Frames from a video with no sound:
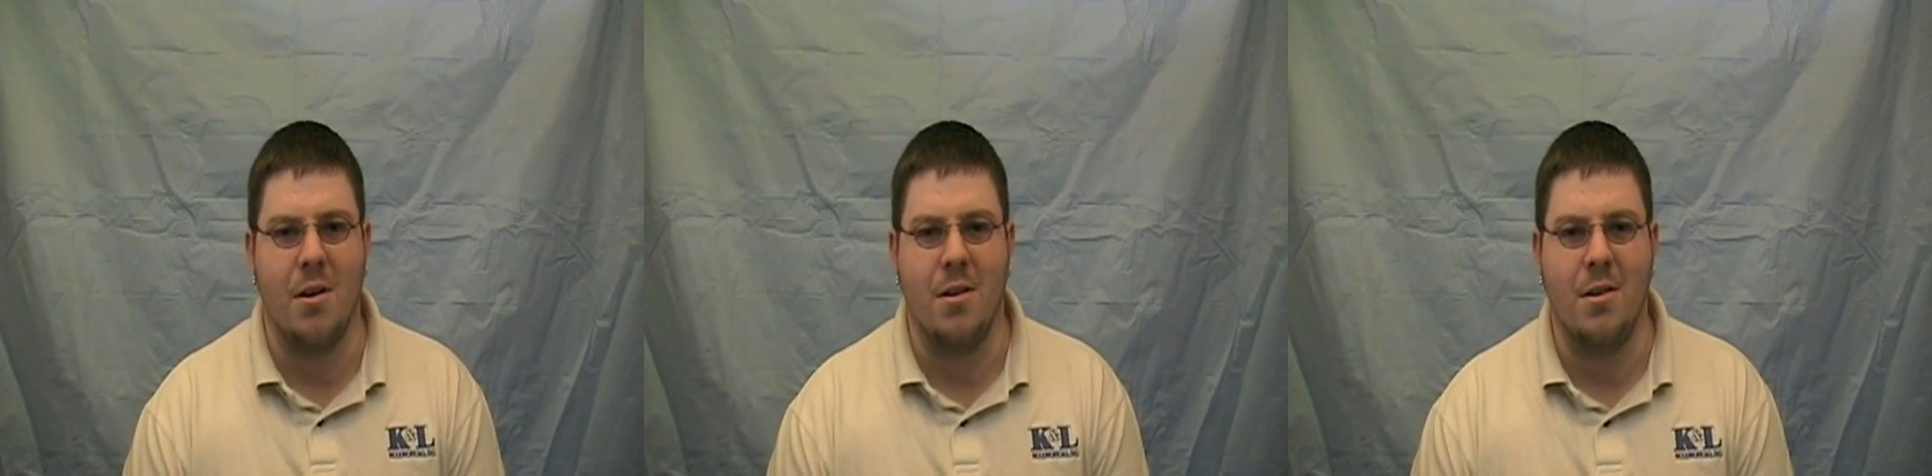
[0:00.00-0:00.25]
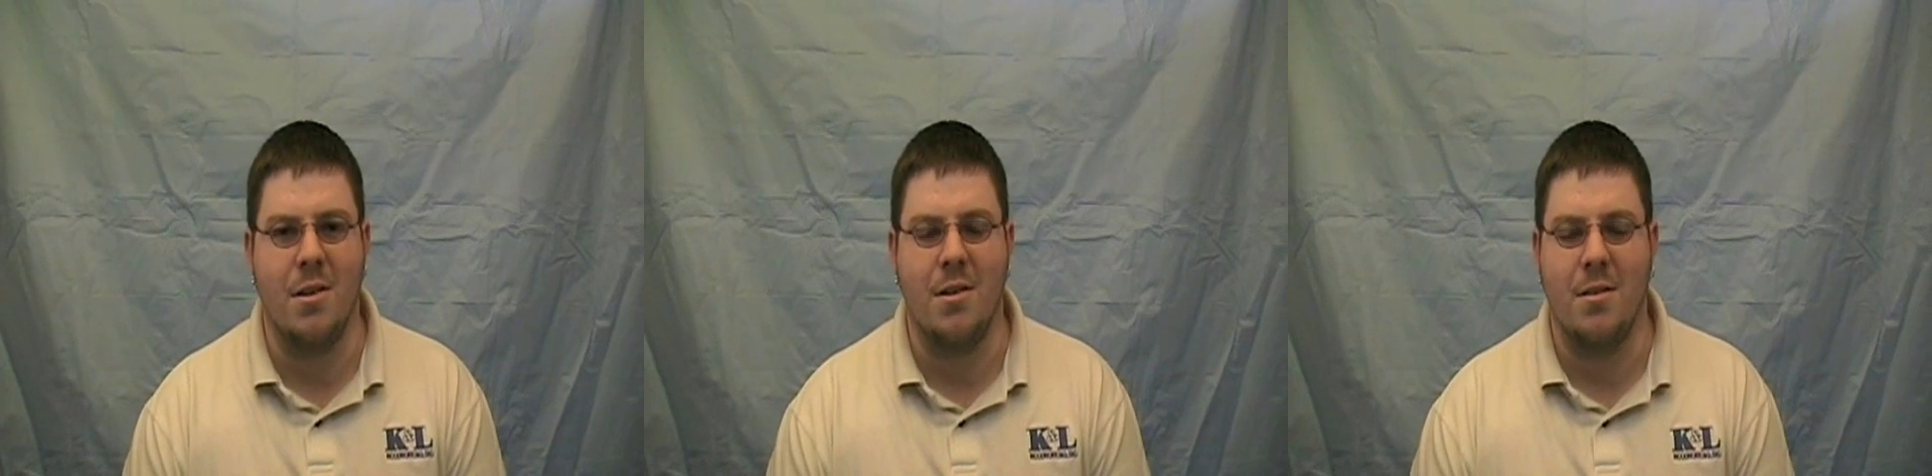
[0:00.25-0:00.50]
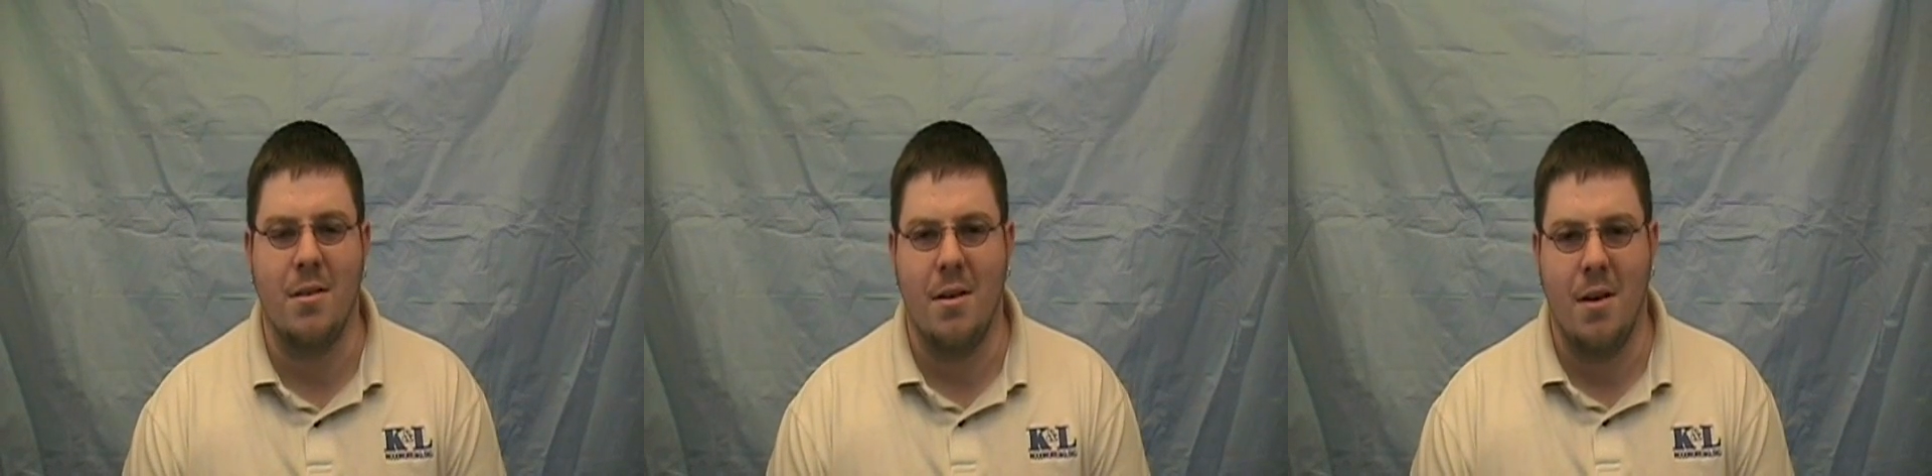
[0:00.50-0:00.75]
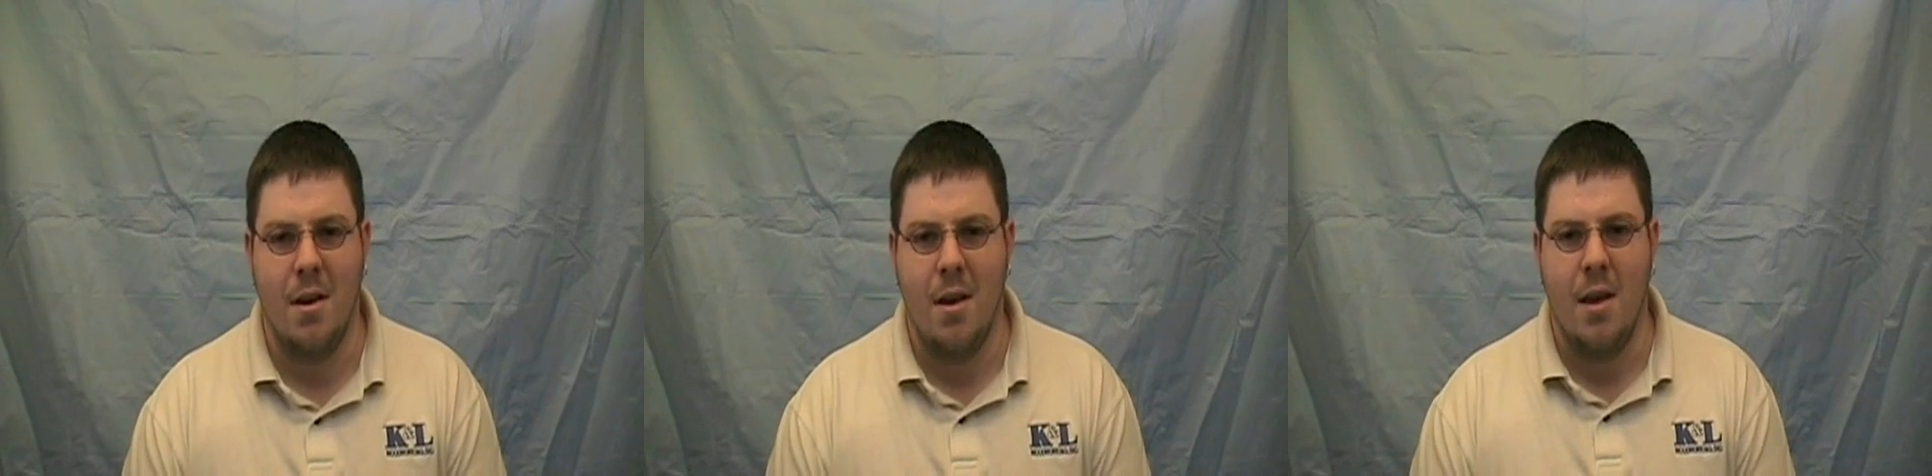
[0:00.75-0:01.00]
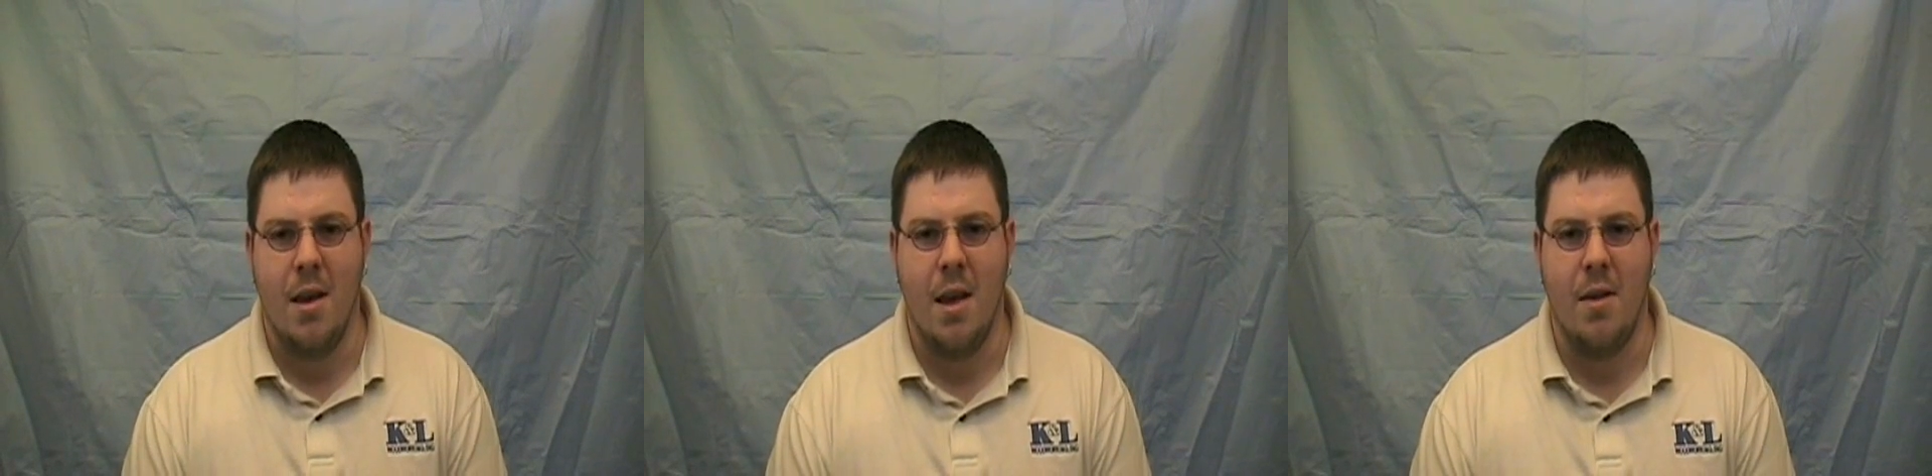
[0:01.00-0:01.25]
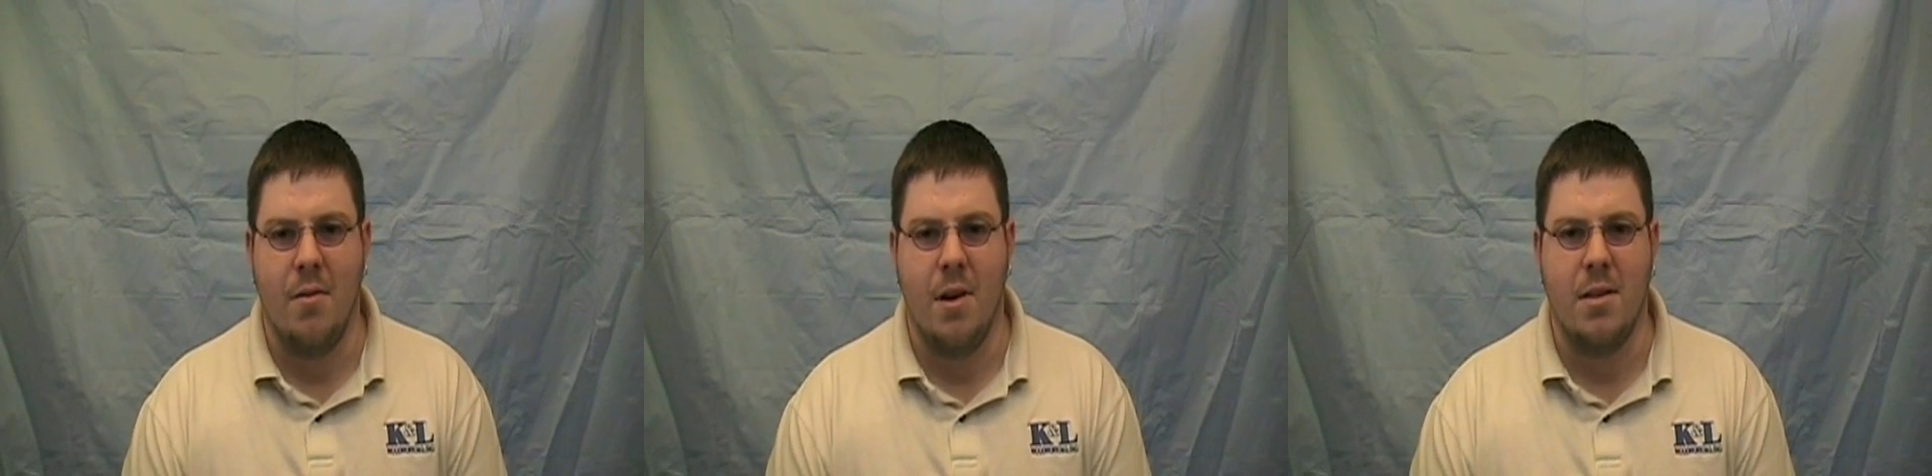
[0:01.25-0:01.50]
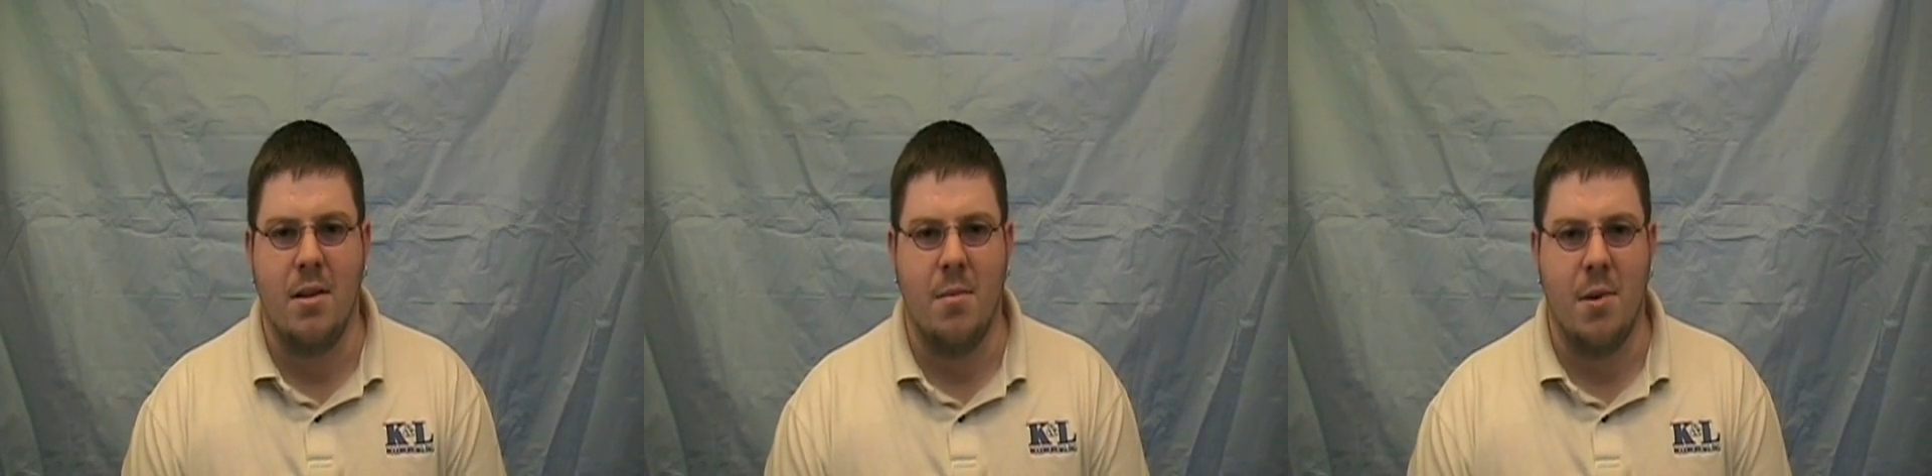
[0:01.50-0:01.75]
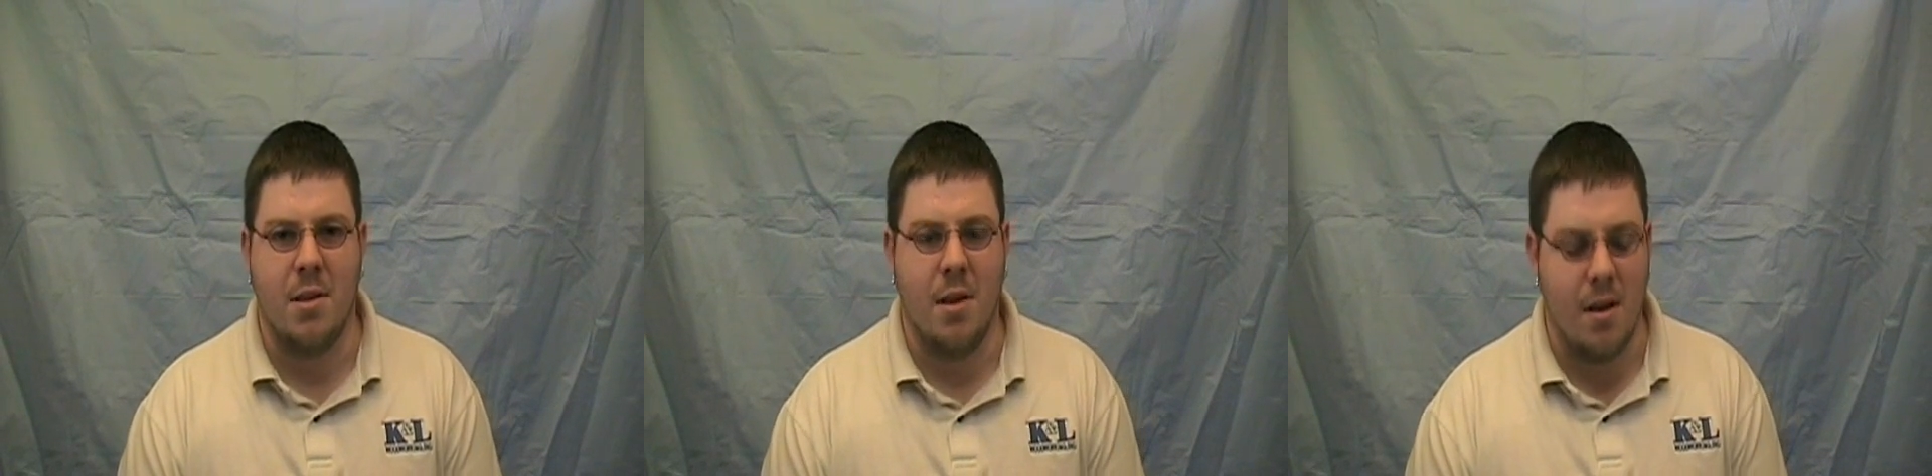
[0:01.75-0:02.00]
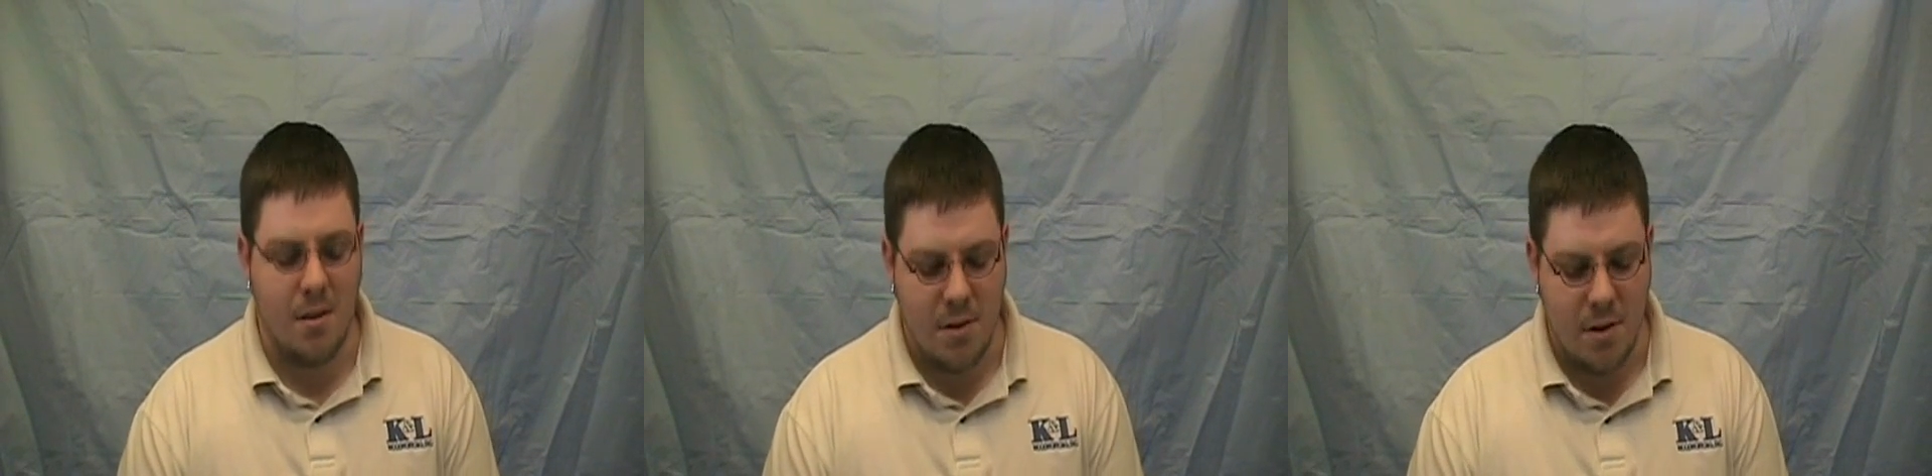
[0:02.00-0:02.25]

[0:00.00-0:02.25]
You just can't forget something like that.